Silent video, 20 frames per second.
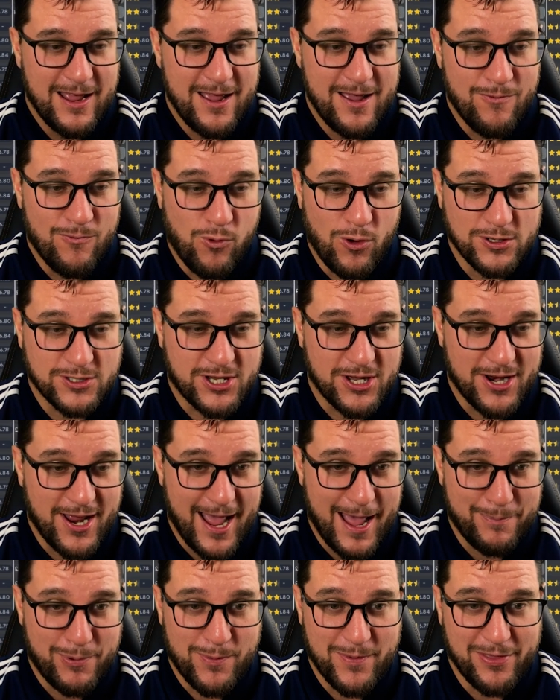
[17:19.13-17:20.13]
What's going to
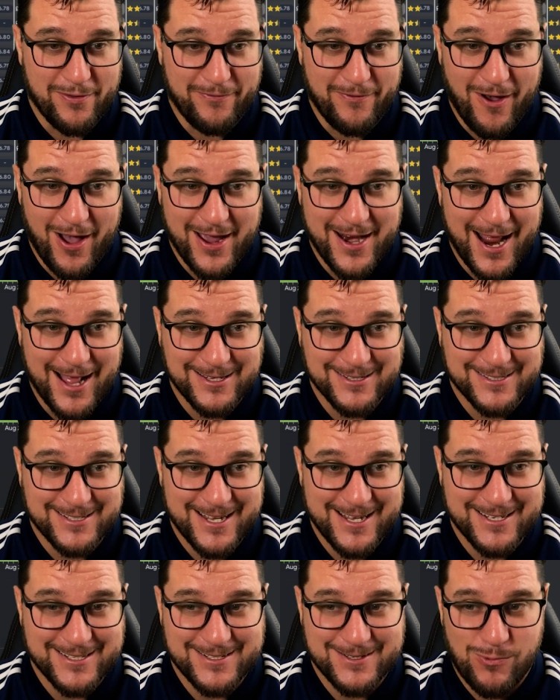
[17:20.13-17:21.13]
happen with the
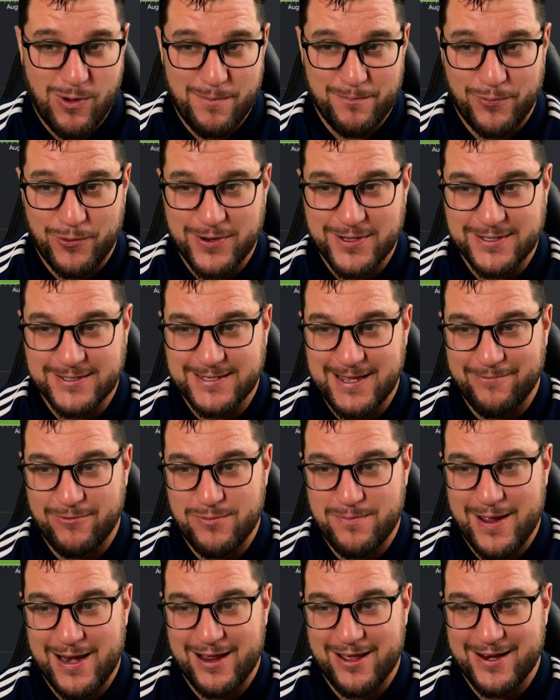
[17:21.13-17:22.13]
finances? 1.7
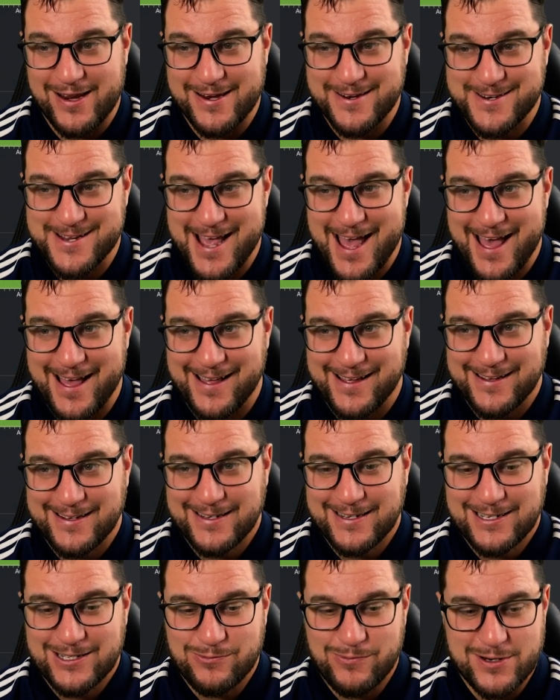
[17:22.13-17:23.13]
million in debt.
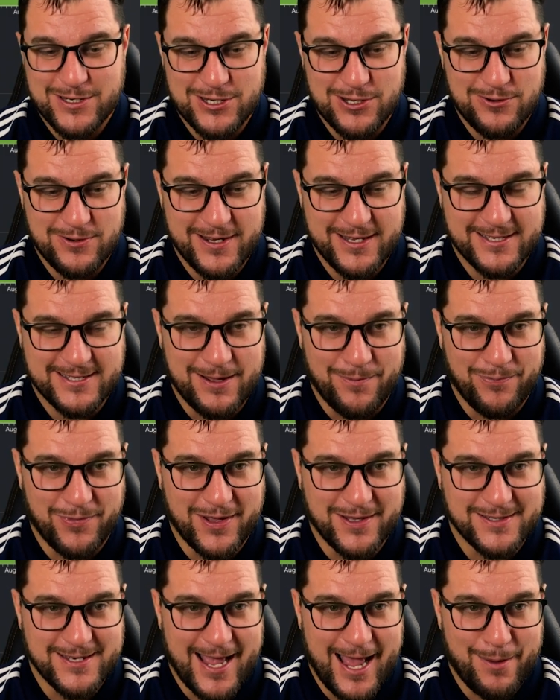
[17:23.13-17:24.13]
We do need
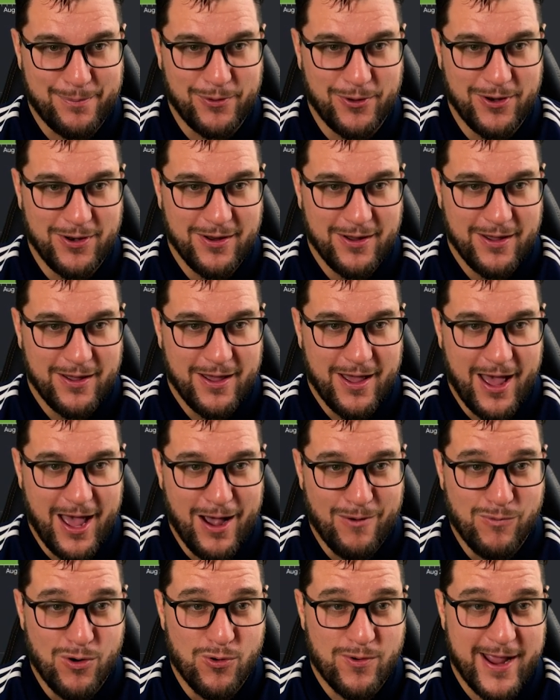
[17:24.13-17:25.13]
something to happen.
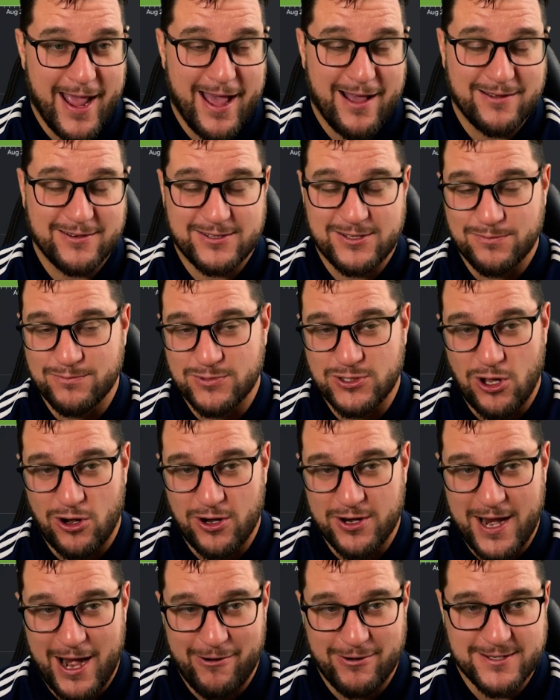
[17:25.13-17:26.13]
We'll get some
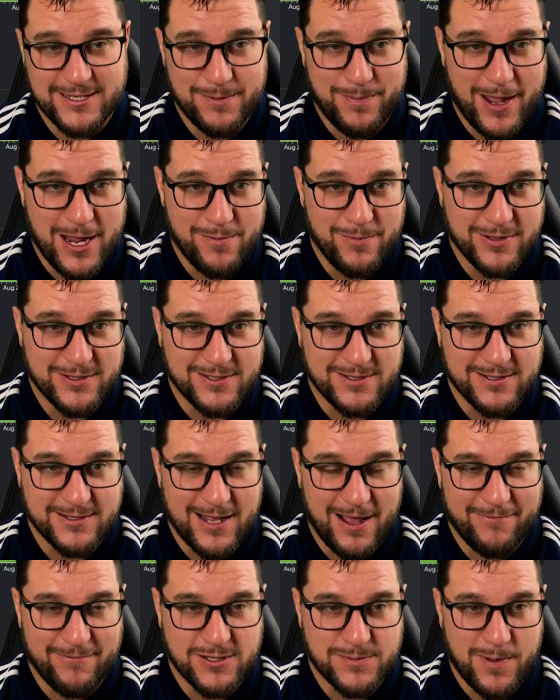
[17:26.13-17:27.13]
solidarity payments and
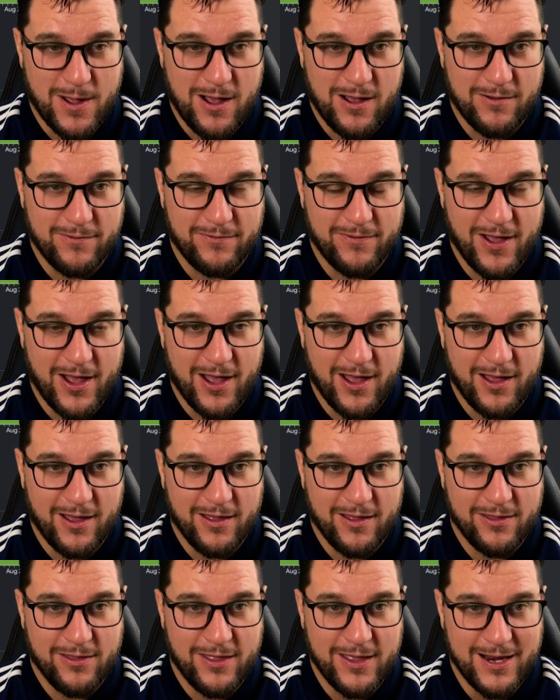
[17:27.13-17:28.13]
stuff as part of
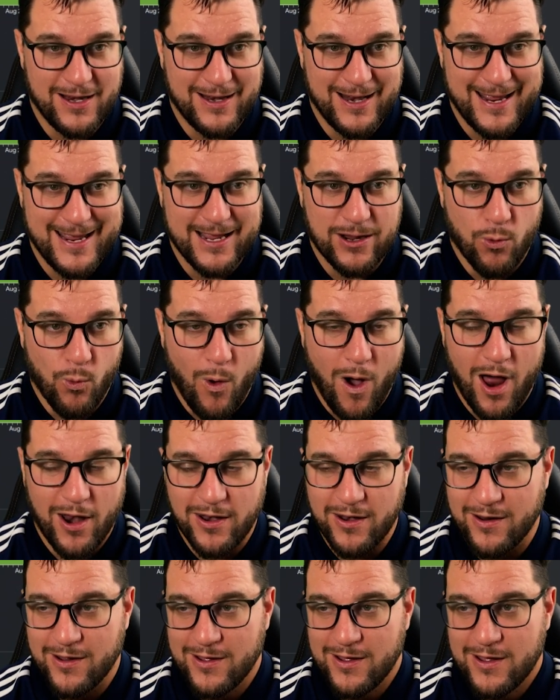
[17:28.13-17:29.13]
the League One,